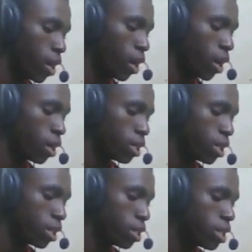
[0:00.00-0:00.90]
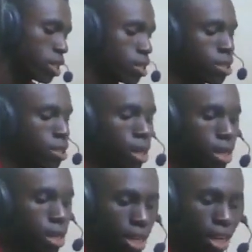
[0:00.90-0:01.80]
And this
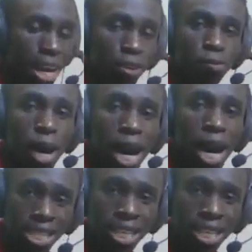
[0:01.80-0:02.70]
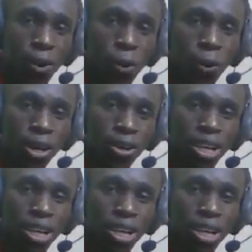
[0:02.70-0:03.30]
is kind of passing chord.